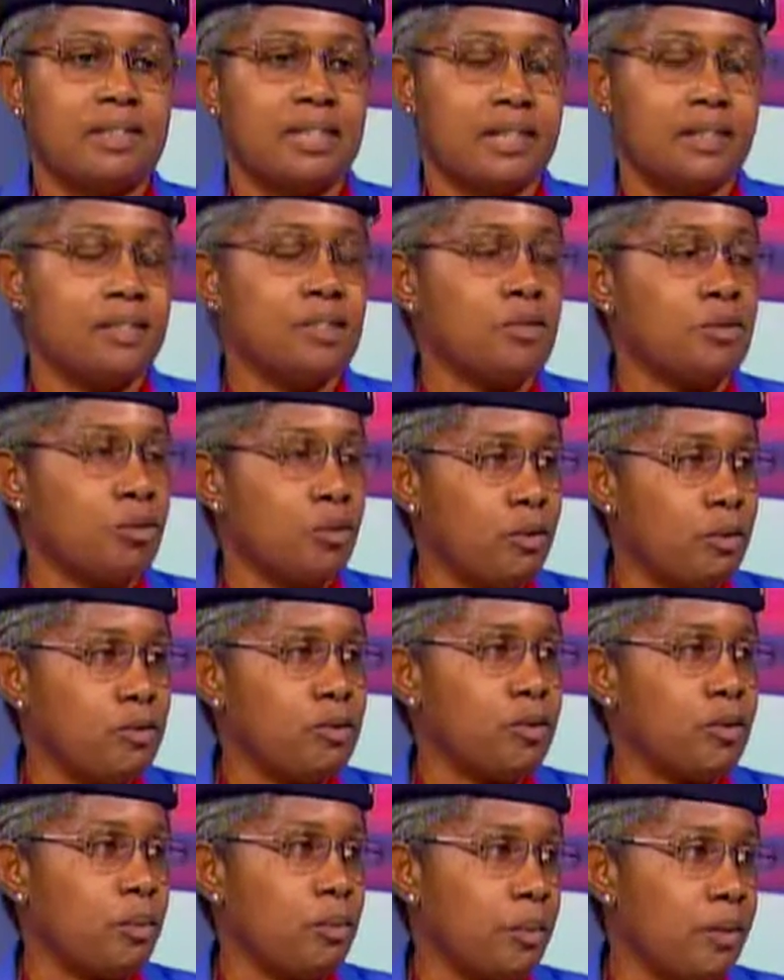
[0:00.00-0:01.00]
that is
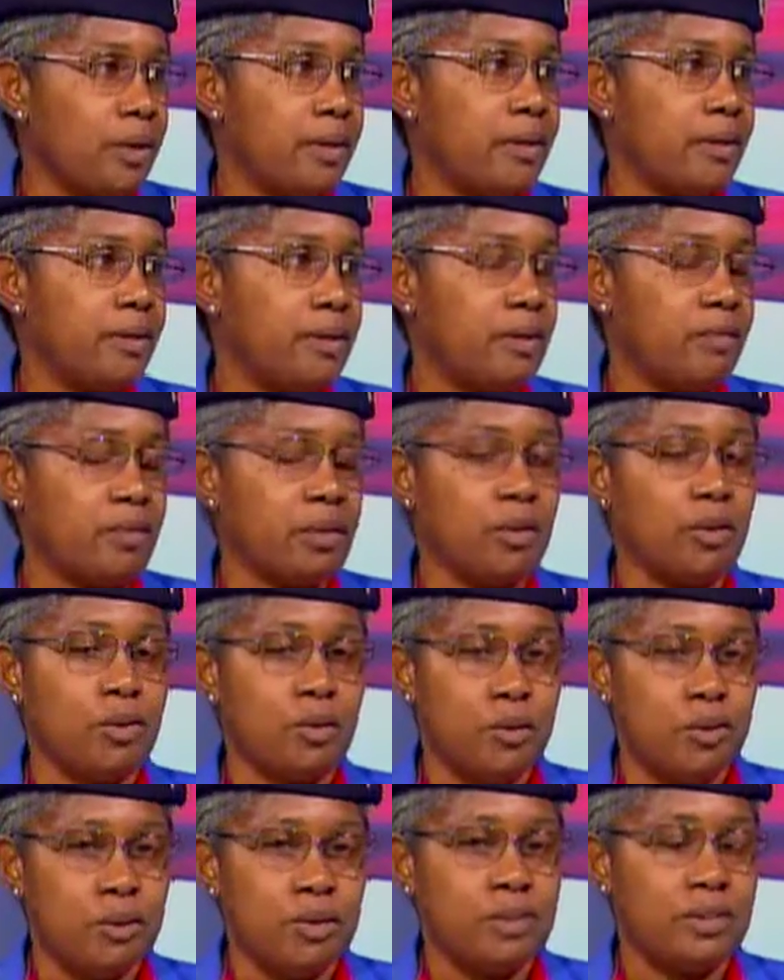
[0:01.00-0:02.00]
also one of the
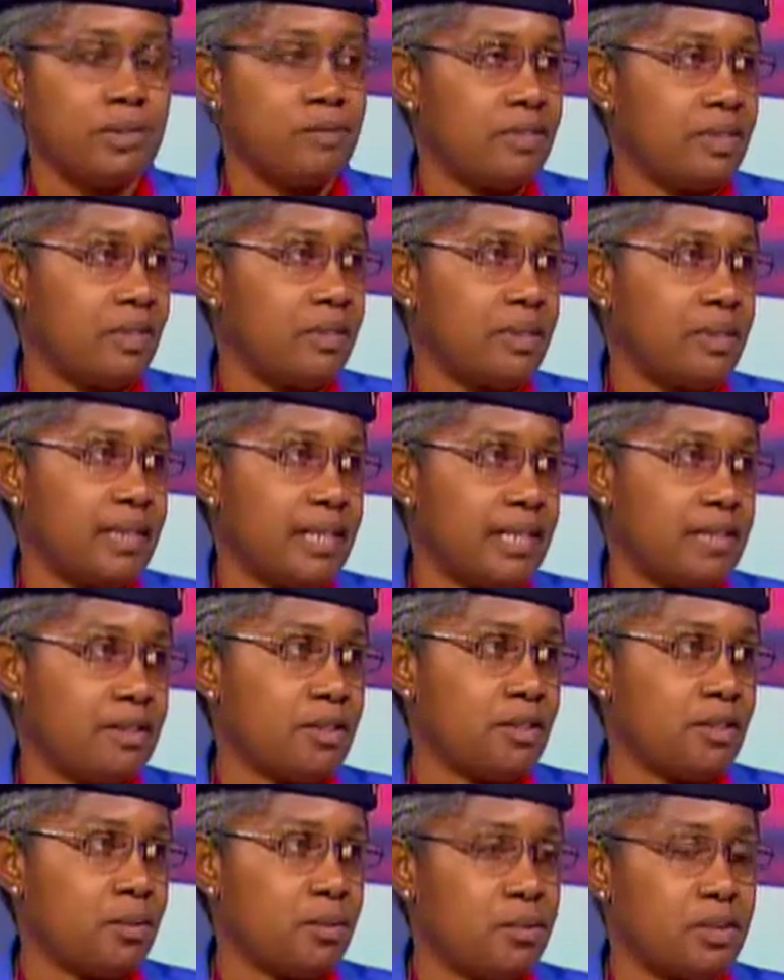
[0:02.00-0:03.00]
goals of the Girl Guides
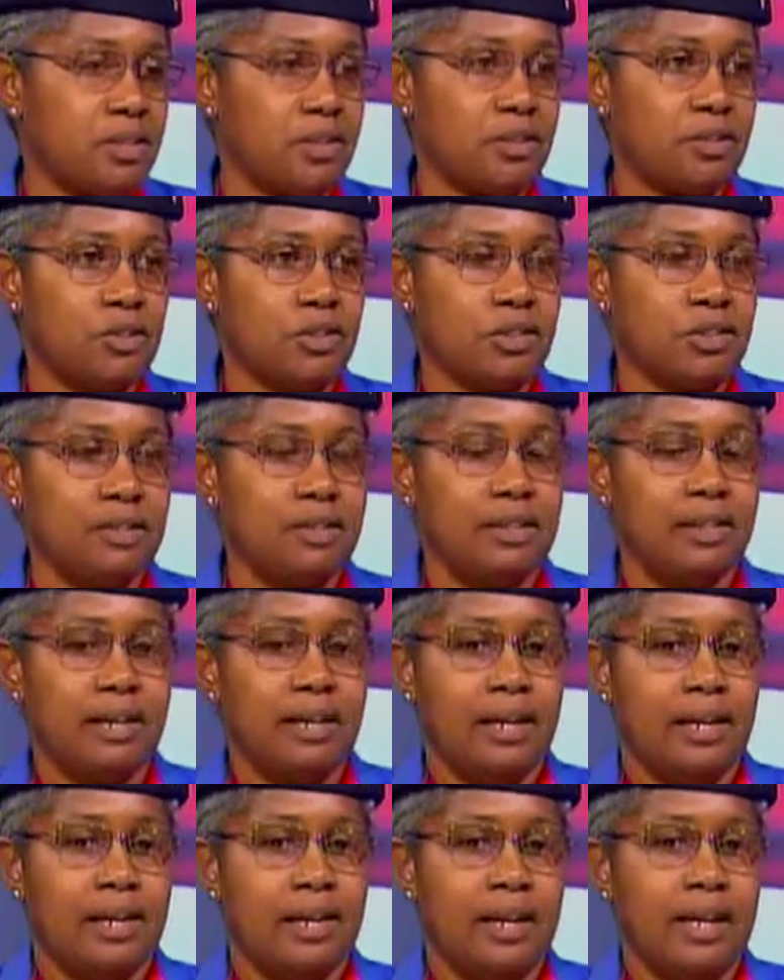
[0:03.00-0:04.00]
Association,
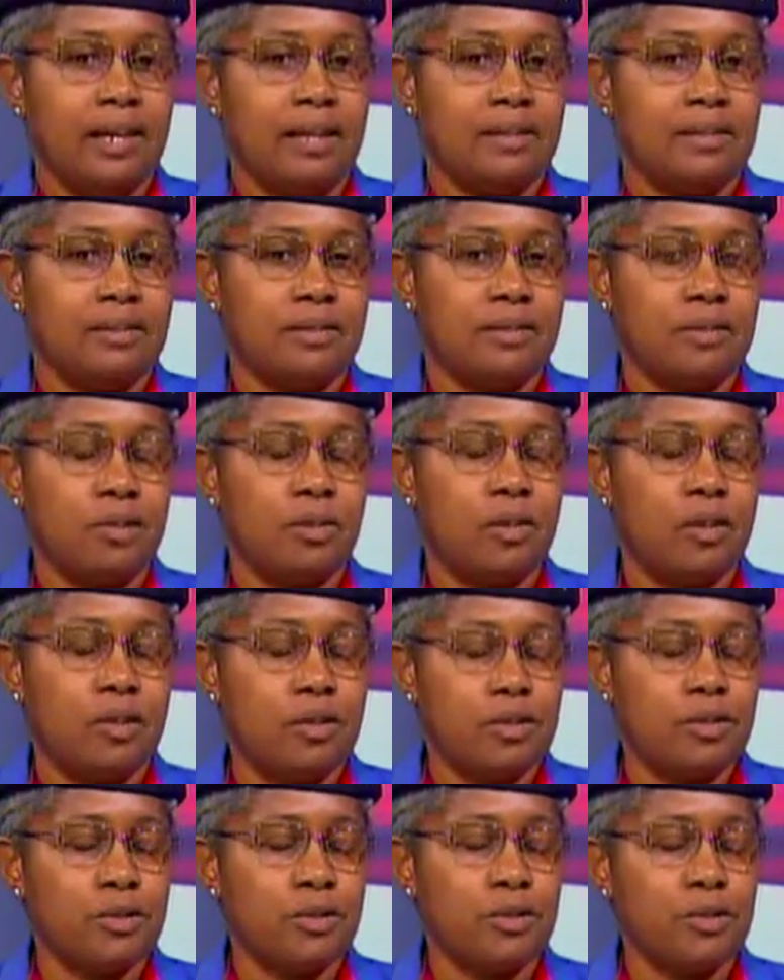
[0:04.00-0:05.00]
and
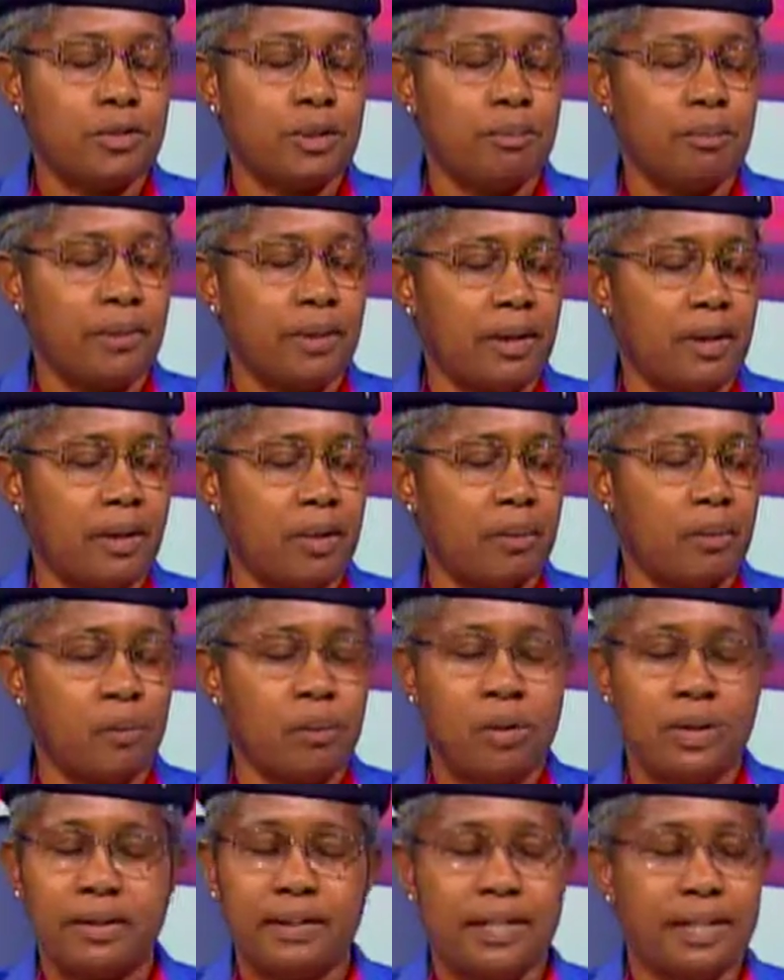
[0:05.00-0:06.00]
also to bring out
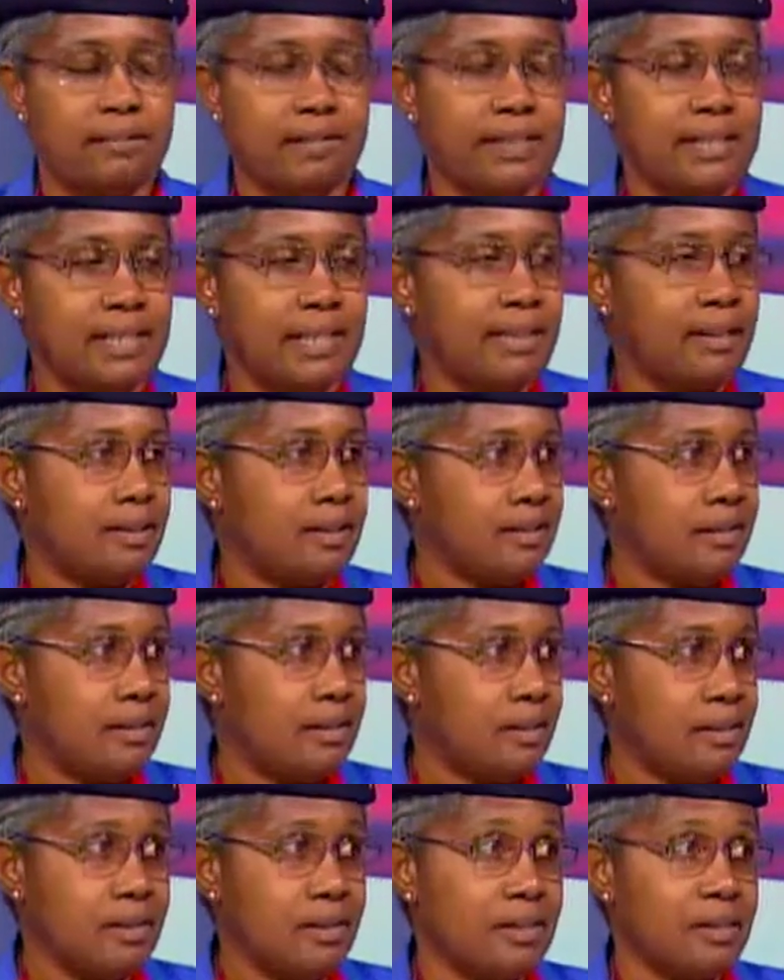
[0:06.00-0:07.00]
whatever talents
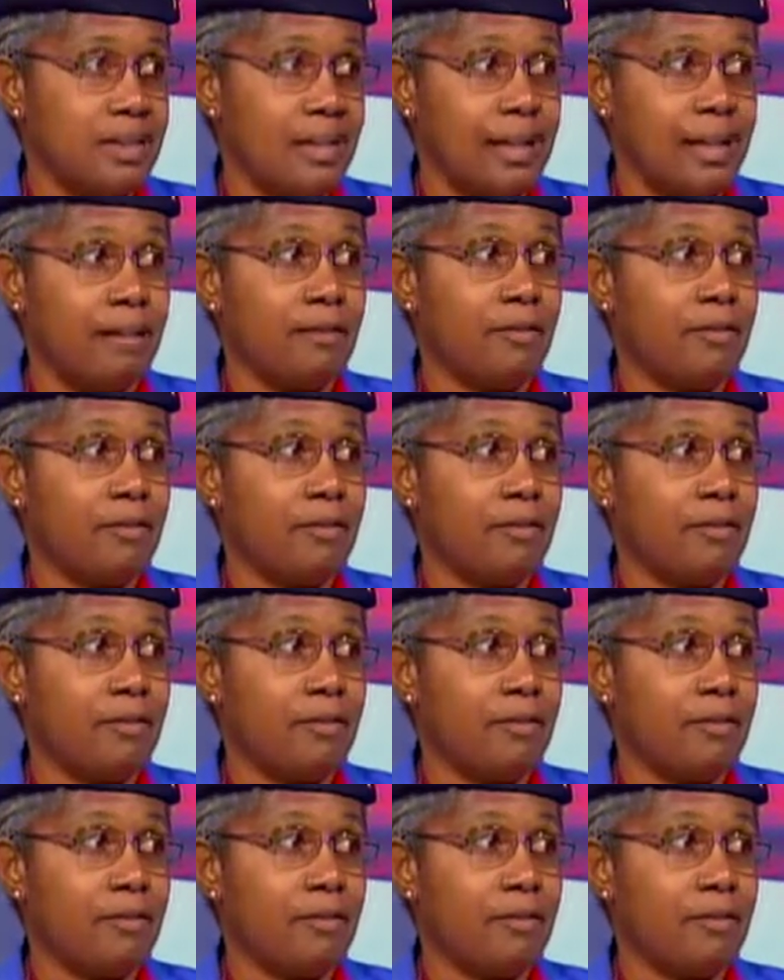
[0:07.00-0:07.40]
the girls have.